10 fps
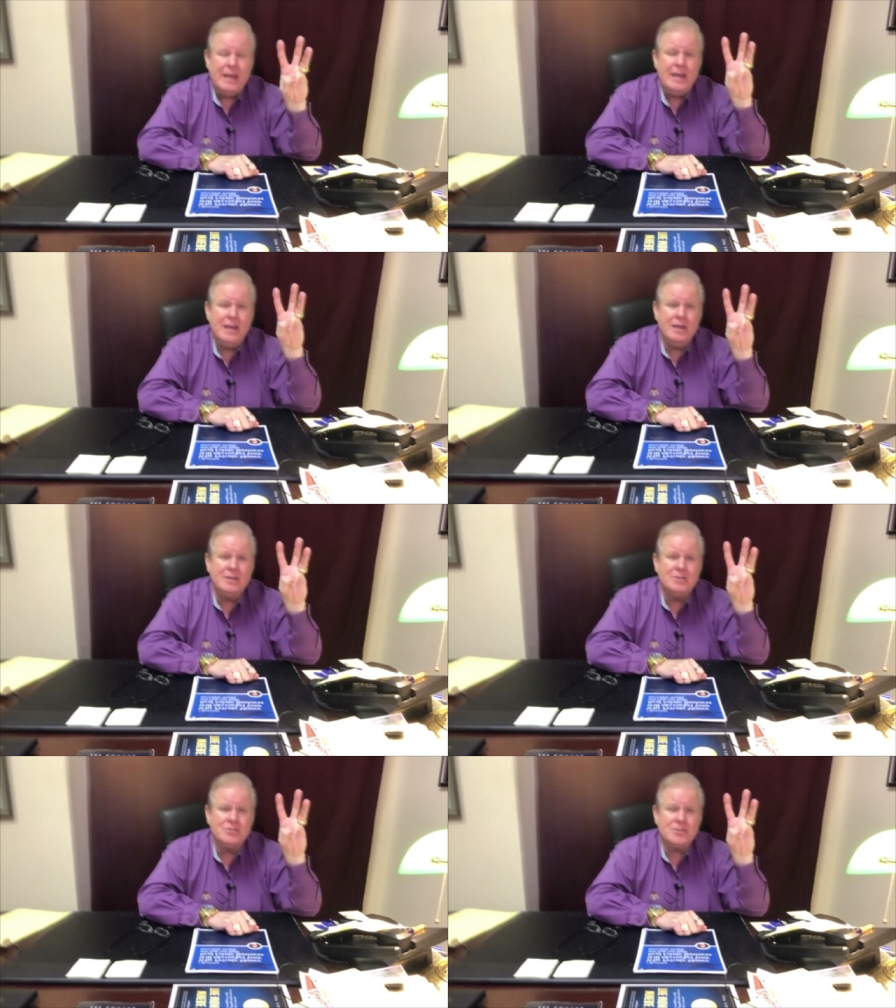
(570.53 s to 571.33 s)

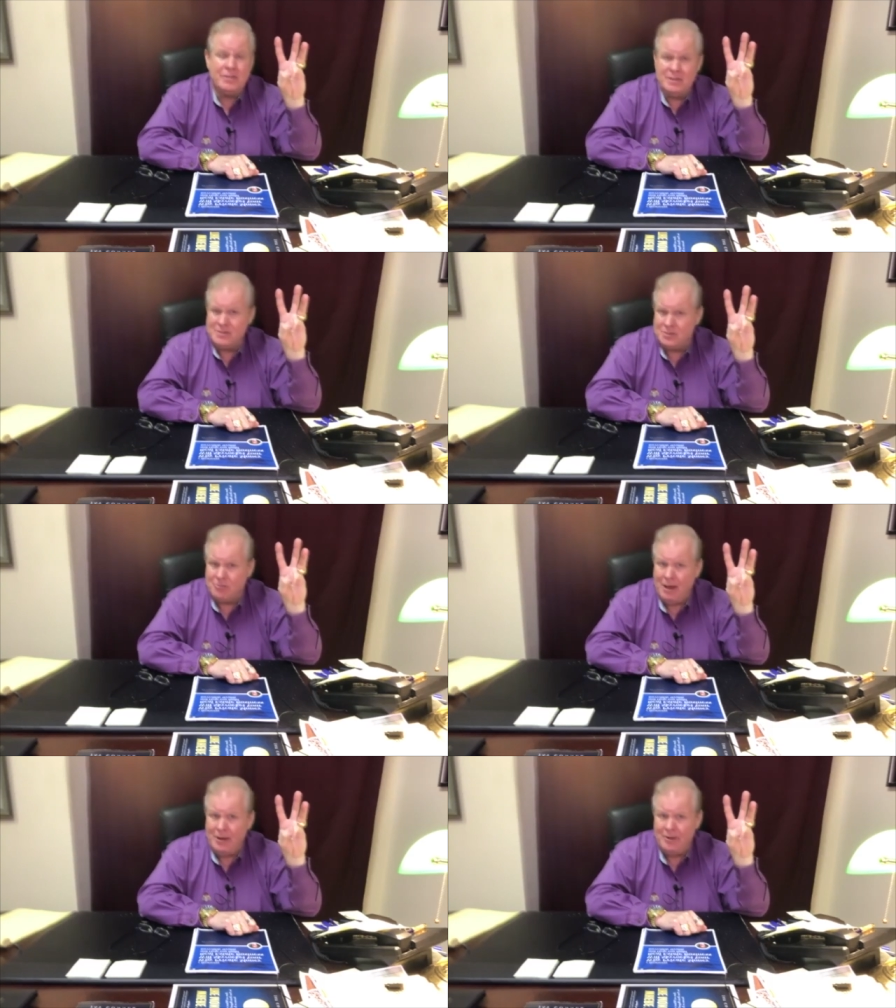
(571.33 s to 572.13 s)
is, and this is a
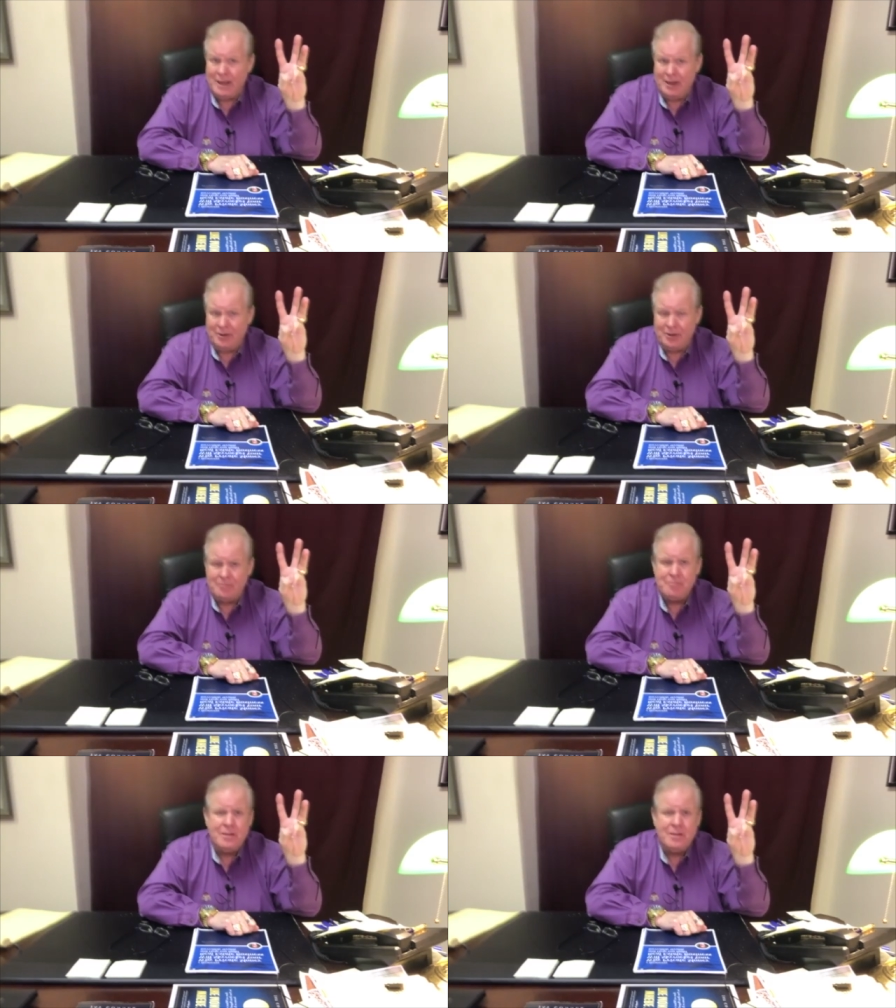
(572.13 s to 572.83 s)
writer downer,